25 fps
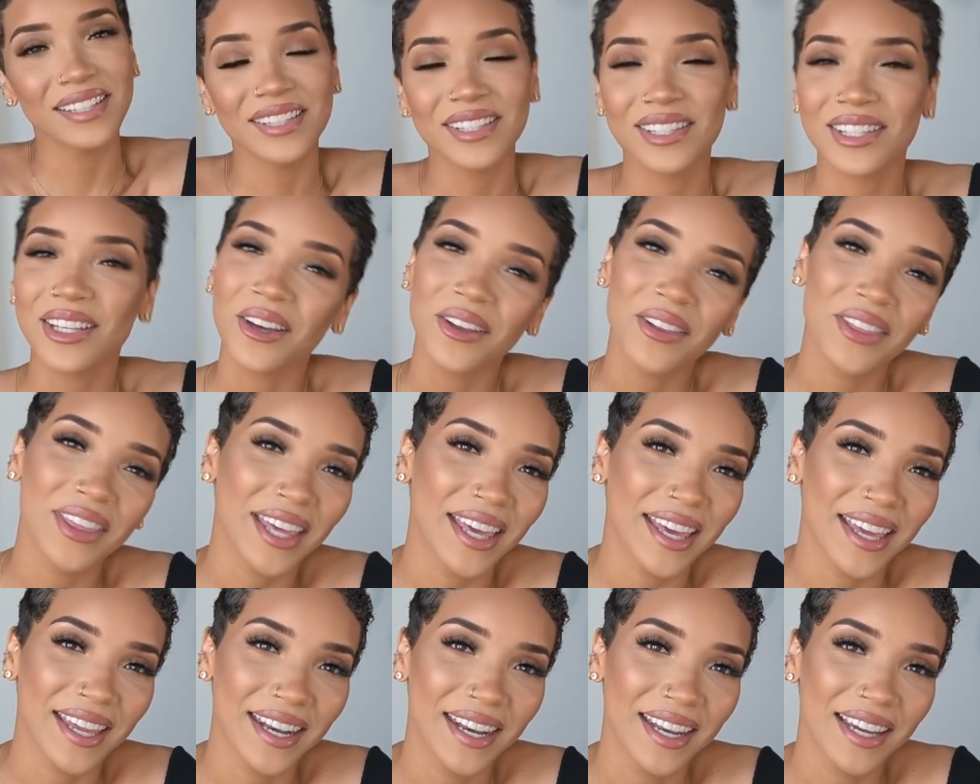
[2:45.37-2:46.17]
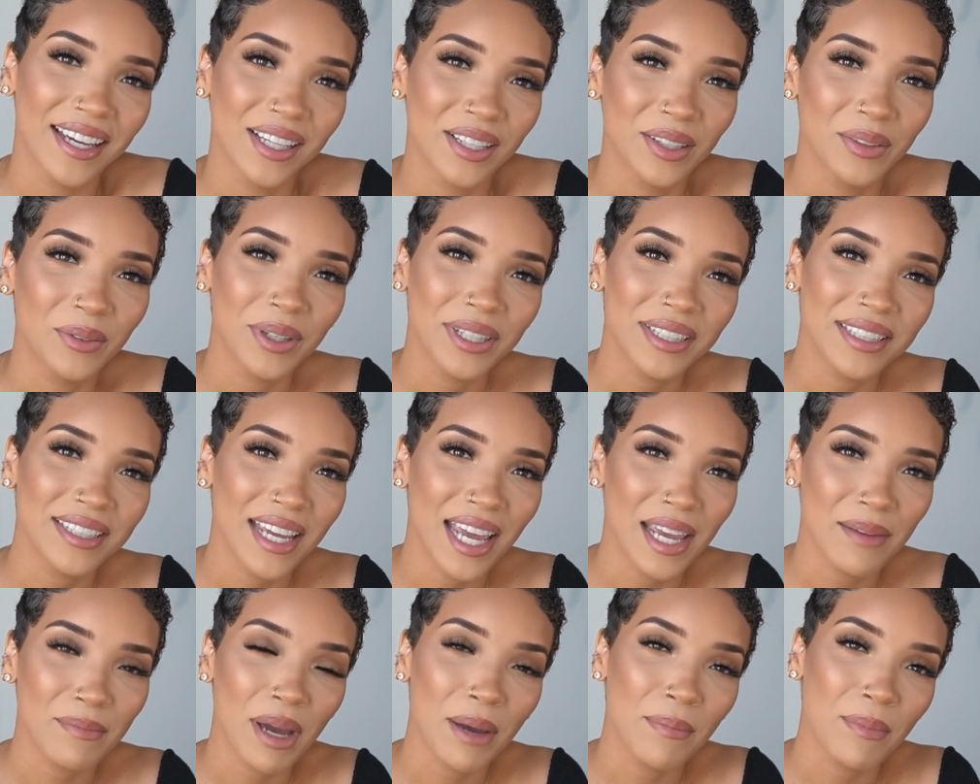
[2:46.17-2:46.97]
So then one
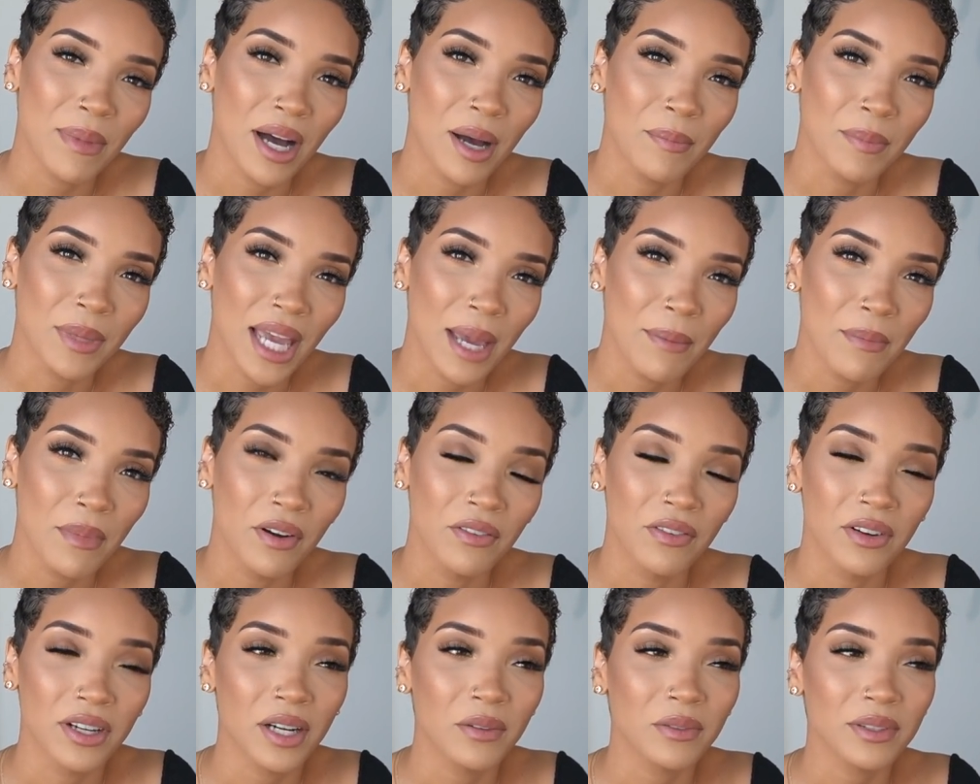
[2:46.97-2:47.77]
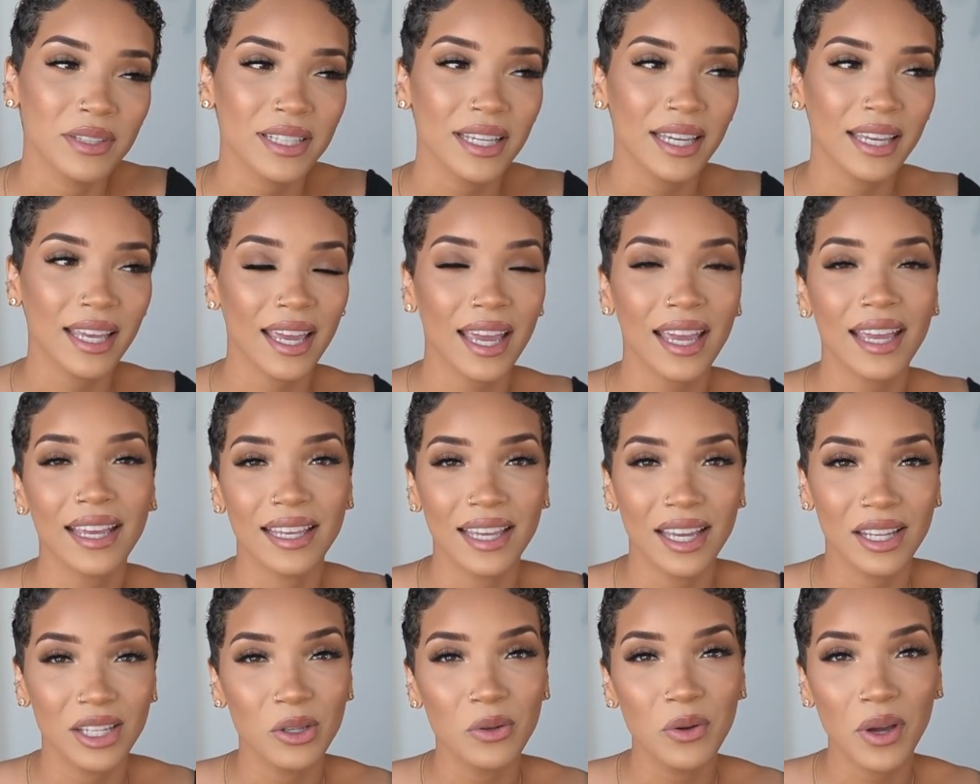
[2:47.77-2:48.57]
day my mom came over and I was like, hey,
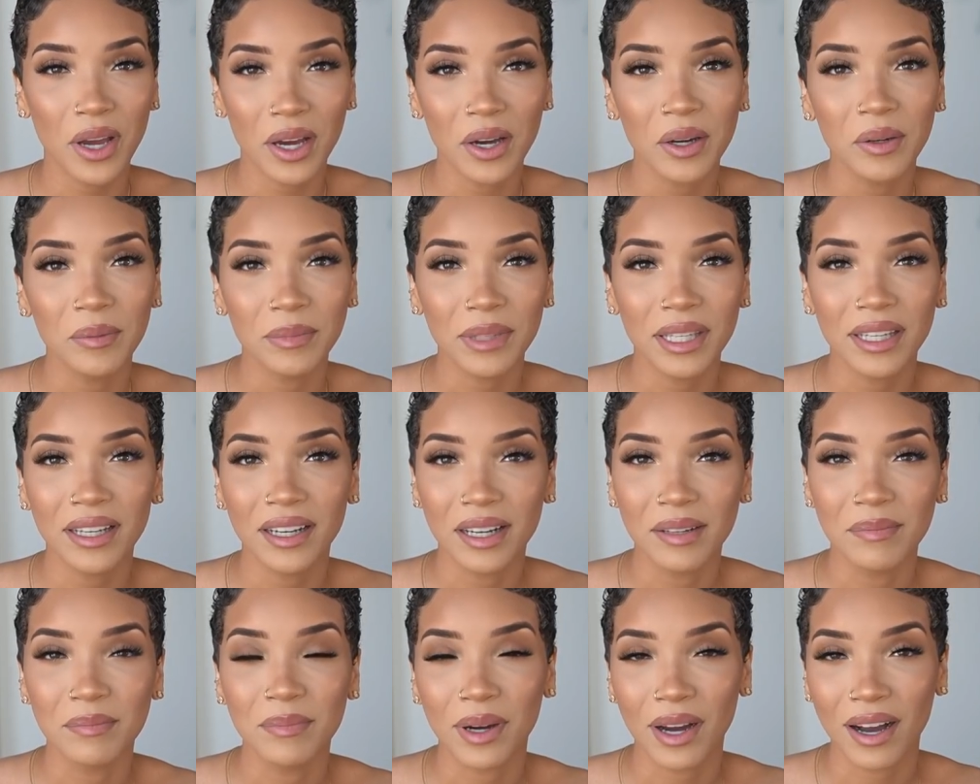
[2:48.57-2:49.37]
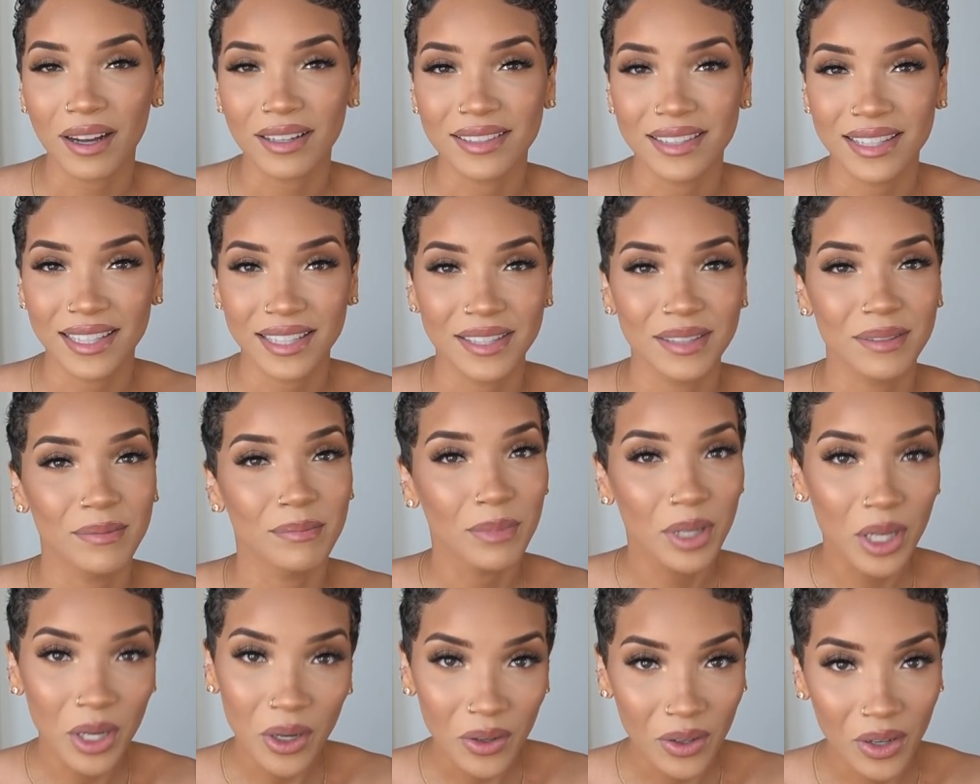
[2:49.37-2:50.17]
can you help me unbox this
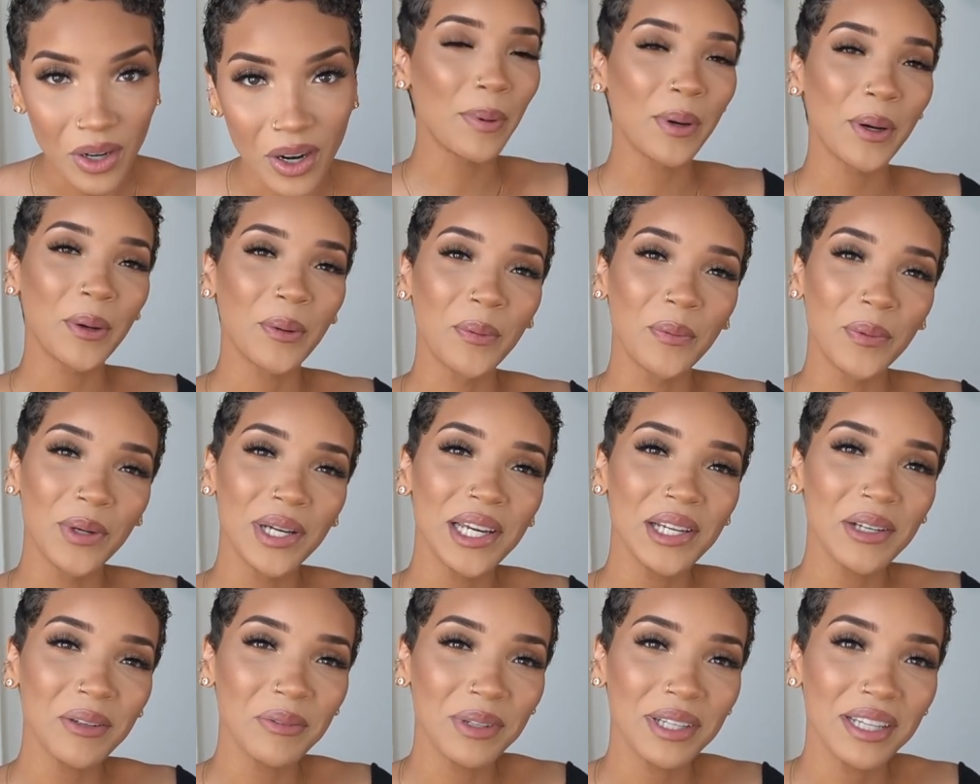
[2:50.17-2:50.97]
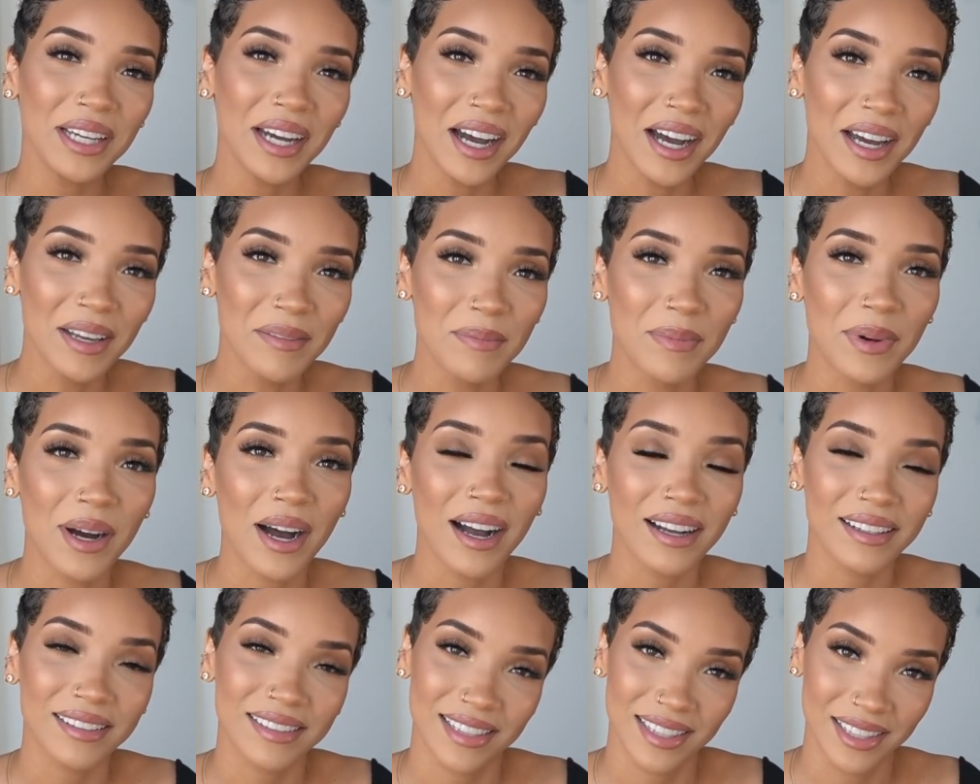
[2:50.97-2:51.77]
mirror? But when we
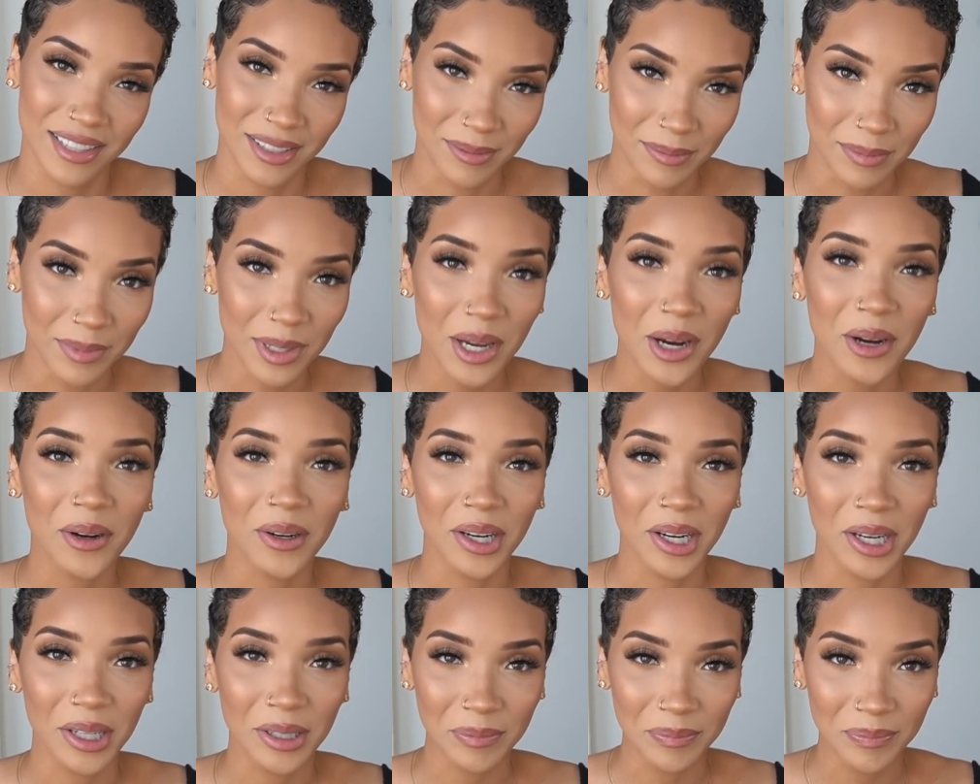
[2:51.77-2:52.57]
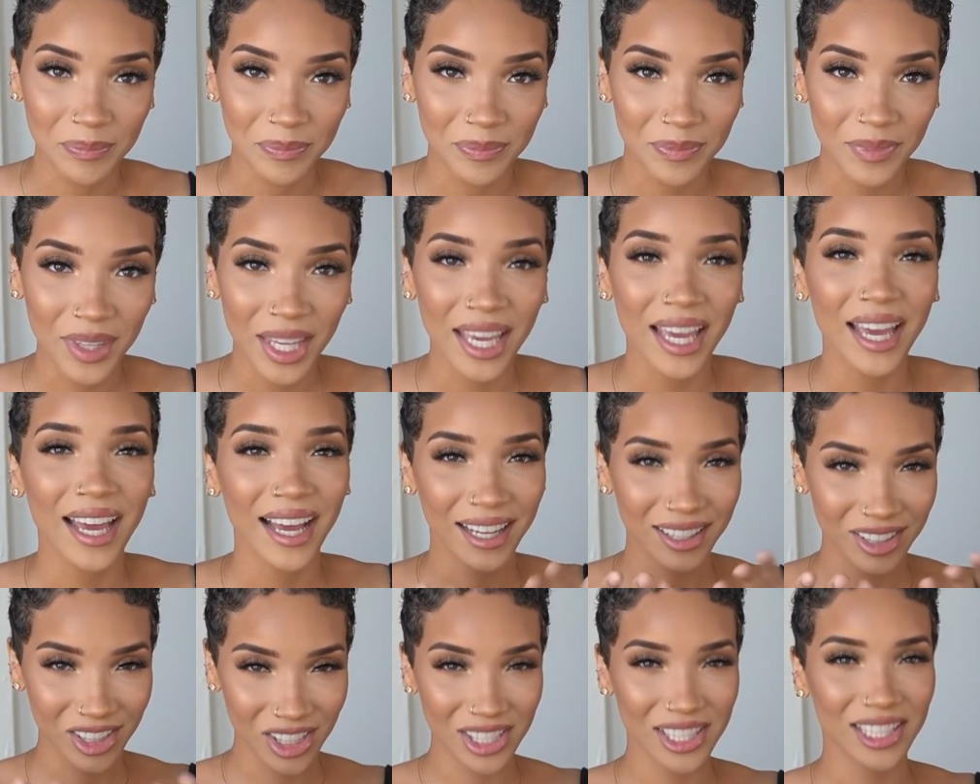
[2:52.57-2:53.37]
unboxed the mirror,
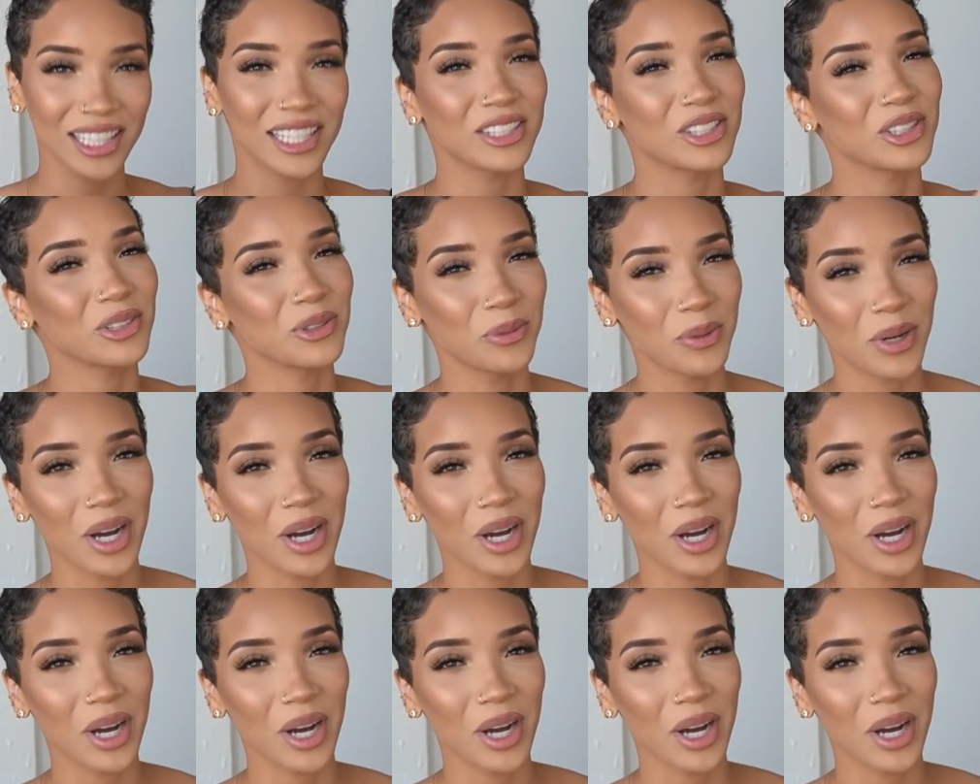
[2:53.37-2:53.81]
I'll just let you